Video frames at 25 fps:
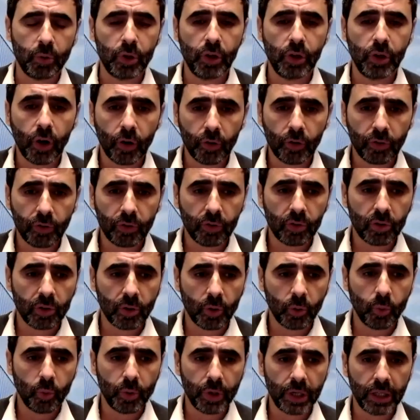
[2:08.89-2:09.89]
not
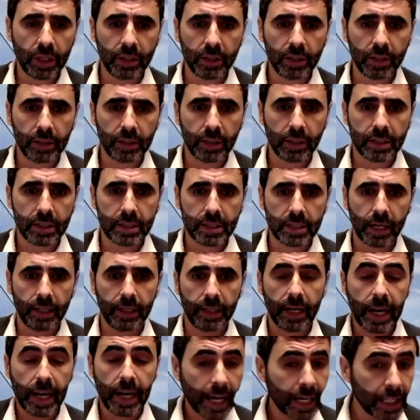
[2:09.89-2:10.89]
with, let's say,
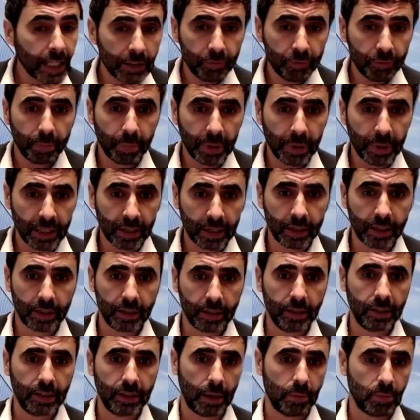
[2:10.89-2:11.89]
the negative peak
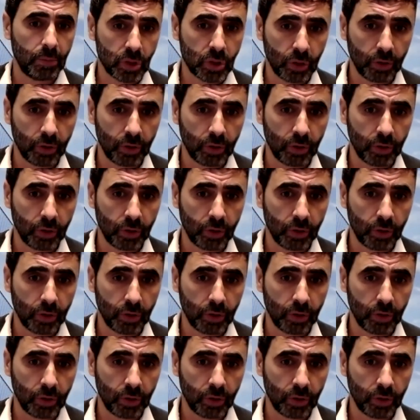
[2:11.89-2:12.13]
in terms